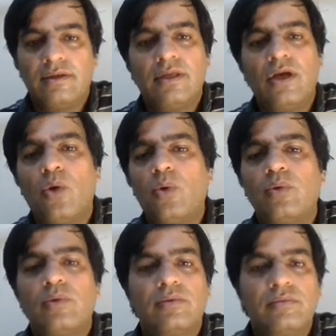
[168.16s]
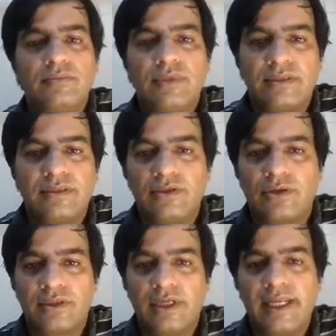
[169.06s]
No, this is
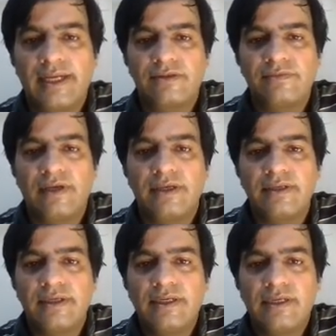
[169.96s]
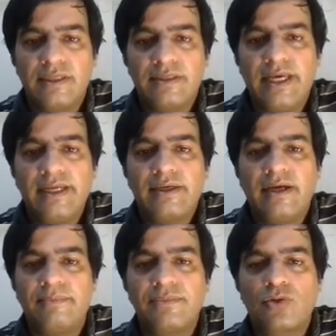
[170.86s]
not an English word. Then
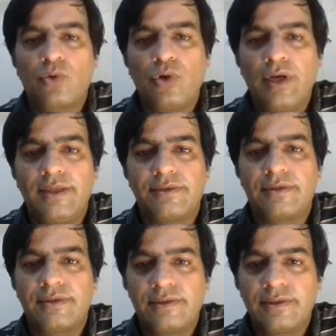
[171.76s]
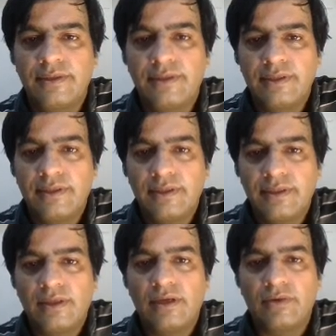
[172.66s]
comes quiz.
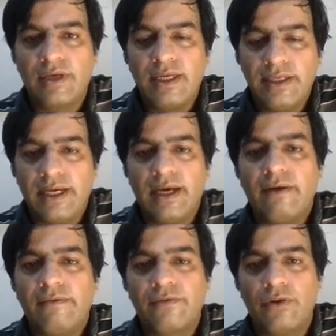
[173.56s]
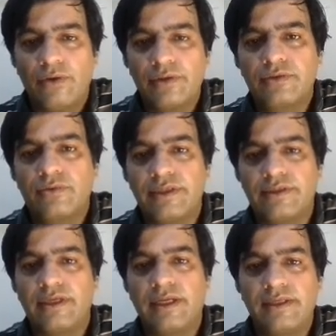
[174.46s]
Okay, yeah, of course, quiz
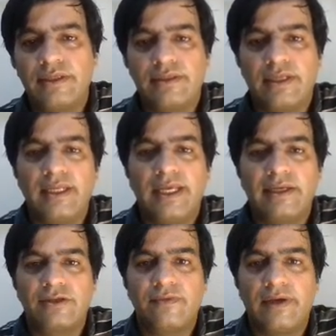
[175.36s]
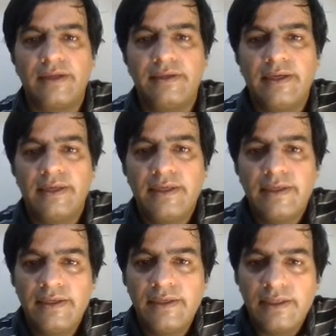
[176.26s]
is an English word.
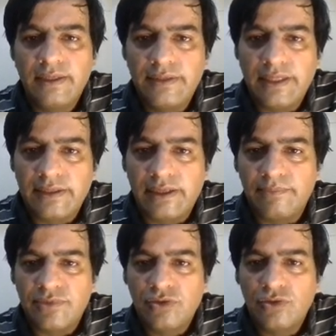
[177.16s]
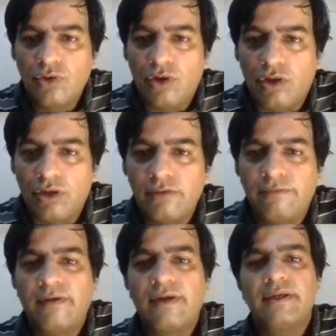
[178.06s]
Then comes golf.
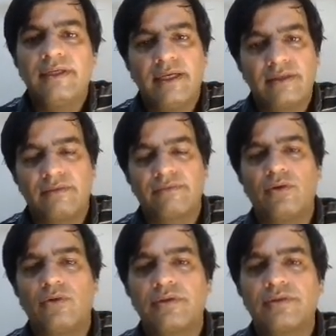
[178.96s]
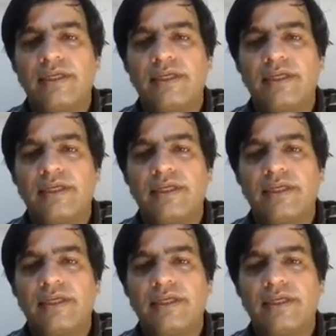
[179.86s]
Yes, of course,